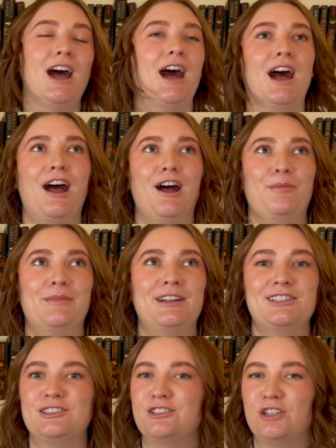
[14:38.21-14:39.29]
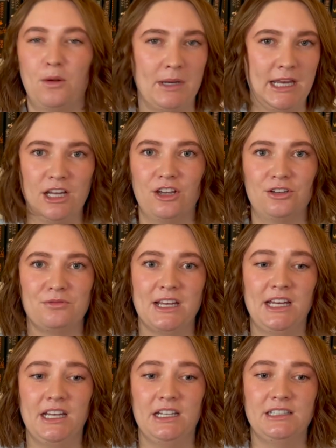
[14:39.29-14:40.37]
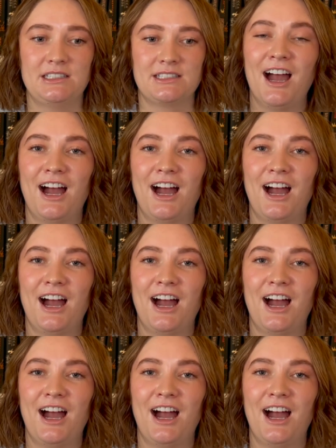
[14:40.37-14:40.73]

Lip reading: So many good reads.